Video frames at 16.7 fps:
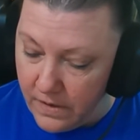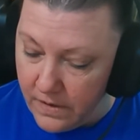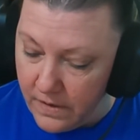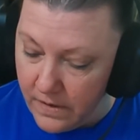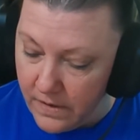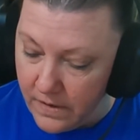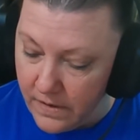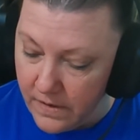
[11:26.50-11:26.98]

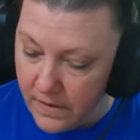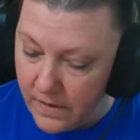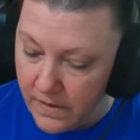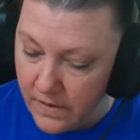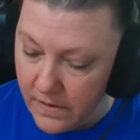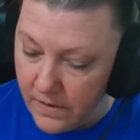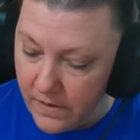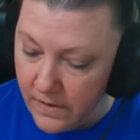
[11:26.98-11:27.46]

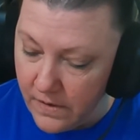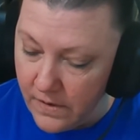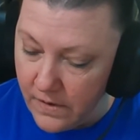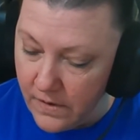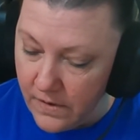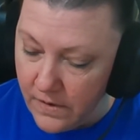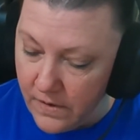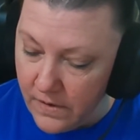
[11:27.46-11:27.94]

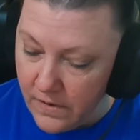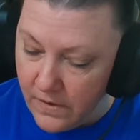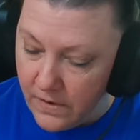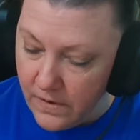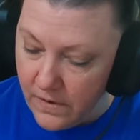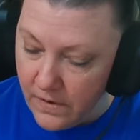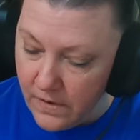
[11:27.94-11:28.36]
(silence)